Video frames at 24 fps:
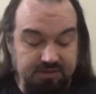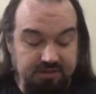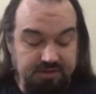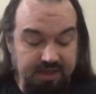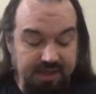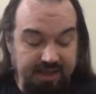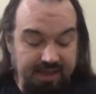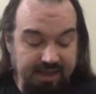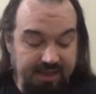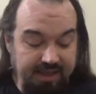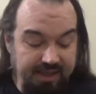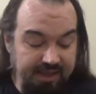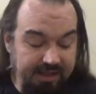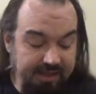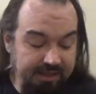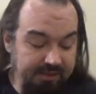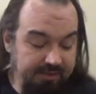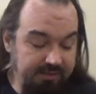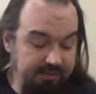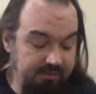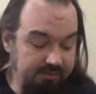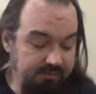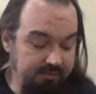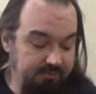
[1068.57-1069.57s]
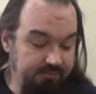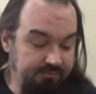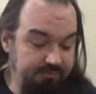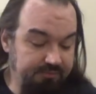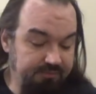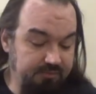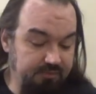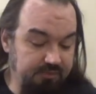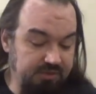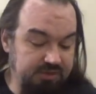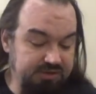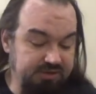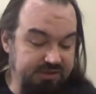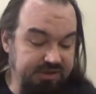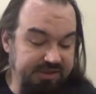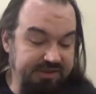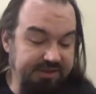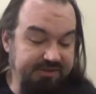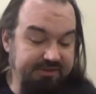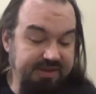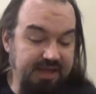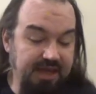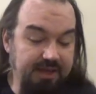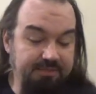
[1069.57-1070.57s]
and when Shriek
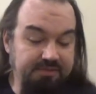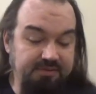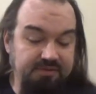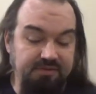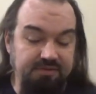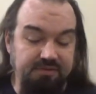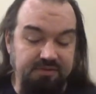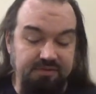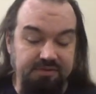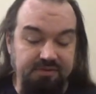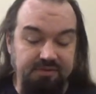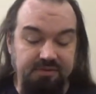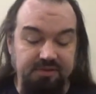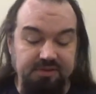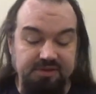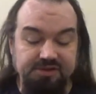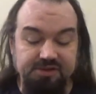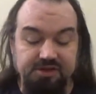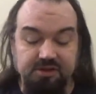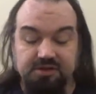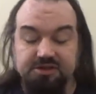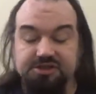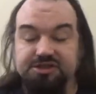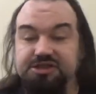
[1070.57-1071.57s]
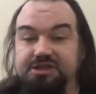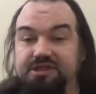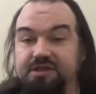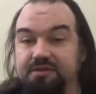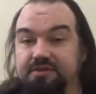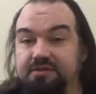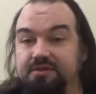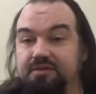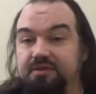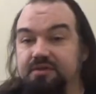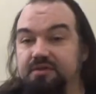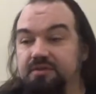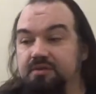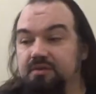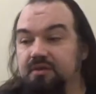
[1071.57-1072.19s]
escapes the church she's